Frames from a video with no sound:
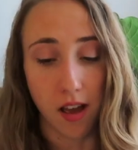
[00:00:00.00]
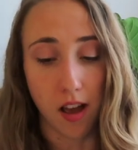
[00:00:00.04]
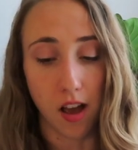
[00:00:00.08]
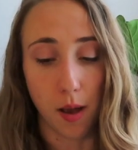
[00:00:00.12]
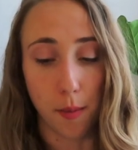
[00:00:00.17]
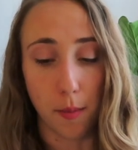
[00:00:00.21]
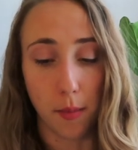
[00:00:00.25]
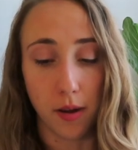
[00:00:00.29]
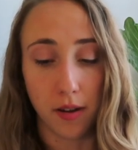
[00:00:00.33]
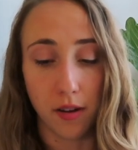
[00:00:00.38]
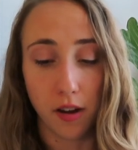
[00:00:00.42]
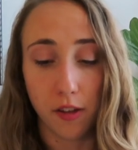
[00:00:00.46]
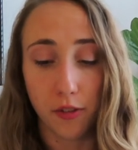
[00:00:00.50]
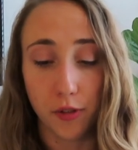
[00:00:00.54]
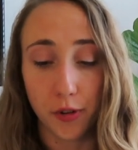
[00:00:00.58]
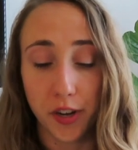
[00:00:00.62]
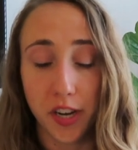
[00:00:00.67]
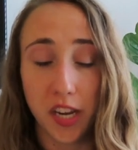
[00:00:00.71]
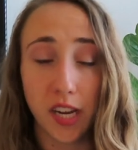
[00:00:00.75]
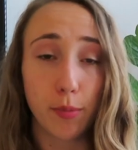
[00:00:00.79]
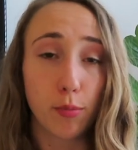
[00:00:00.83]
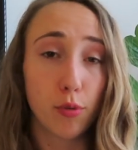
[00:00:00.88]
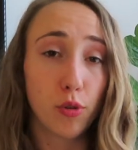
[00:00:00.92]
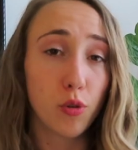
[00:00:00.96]
Another
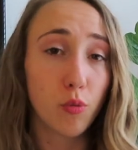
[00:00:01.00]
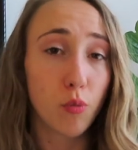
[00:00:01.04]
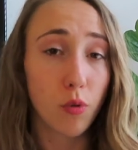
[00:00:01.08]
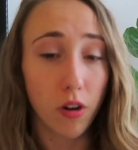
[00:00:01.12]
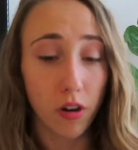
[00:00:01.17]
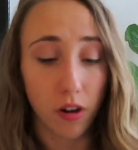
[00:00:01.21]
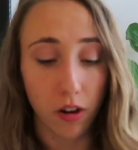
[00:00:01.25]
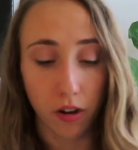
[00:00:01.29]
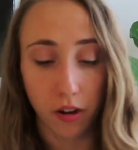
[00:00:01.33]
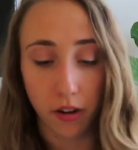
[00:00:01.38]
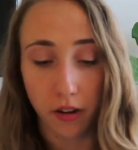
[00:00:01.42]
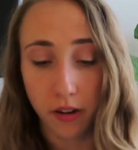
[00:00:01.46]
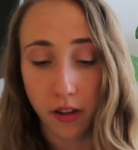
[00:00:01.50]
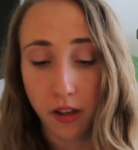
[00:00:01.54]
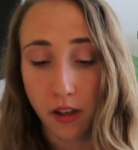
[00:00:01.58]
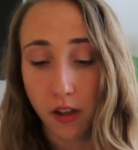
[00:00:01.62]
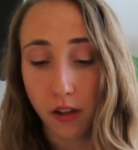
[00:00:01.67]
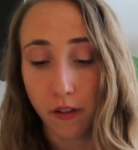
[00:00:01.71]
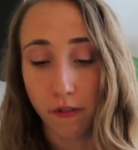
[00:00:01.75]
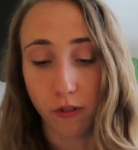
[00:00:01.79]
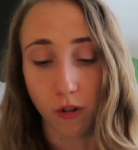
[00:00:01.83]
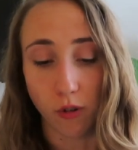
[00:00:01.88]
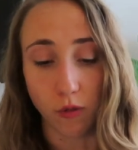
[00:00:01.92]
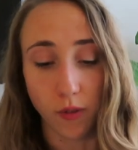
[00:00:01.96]
Hebrew word
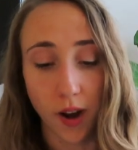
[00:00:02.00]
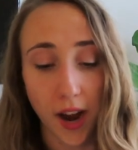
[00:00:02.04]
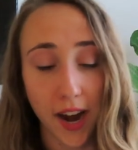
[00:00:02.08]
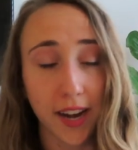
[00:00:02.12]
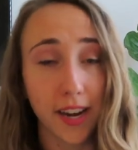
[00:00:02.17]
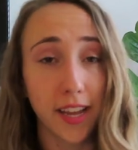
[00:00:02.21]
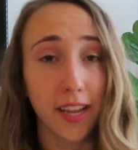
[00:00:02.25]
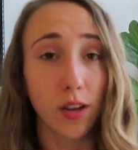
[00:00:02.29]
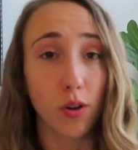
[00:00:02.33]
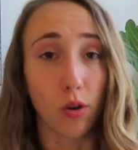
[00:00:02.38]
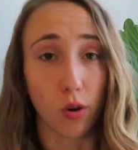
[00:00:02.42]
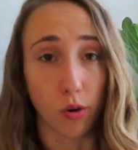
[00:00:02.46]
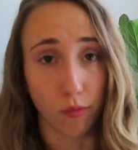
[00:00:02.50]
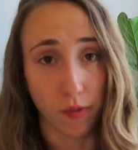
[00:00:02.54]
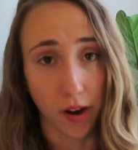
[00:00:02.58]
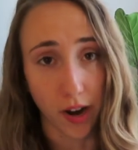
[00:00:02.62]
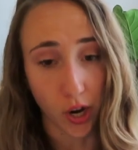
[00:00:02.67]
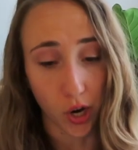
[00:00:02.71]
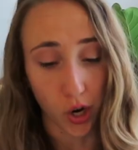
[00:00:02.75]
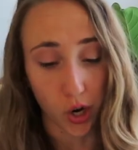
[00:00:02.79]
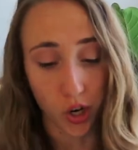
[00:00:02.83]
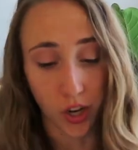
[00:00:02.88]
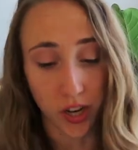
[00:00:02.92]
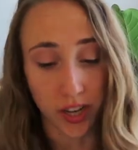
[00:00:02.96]
for writing or
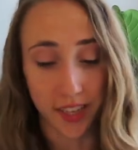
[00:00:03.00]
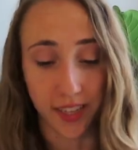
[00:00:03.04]
record